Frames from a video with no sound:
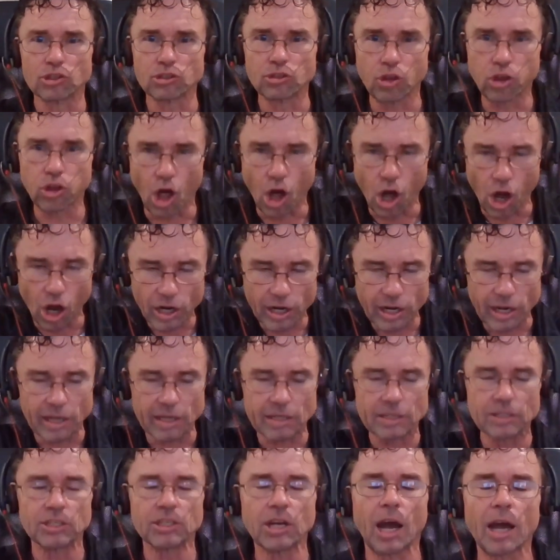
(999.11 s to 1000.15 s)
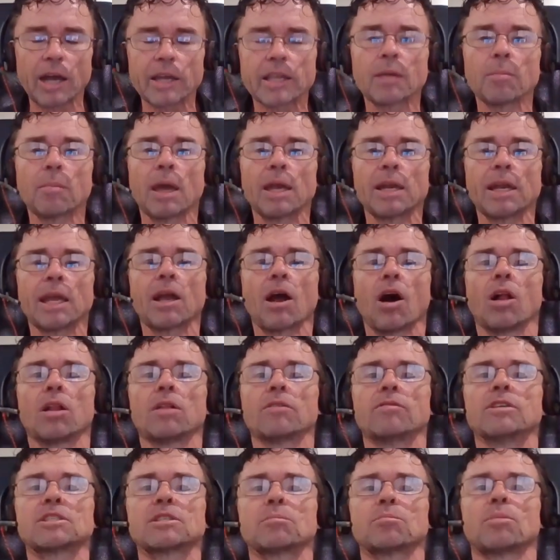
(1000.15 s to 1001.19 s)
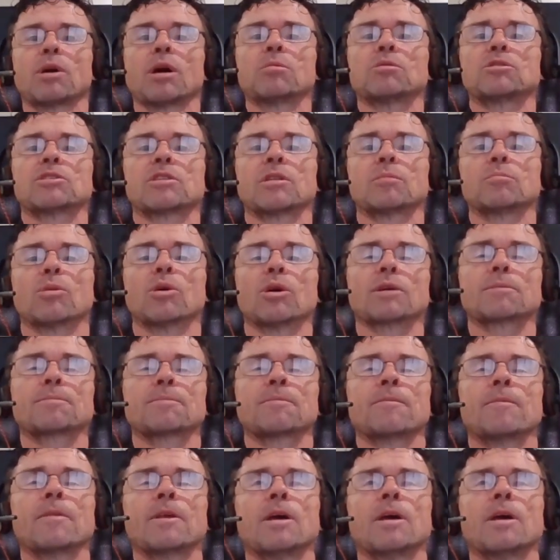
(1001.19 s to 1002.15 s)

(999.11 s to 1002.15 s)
Logging and documenting all of this, publish the book.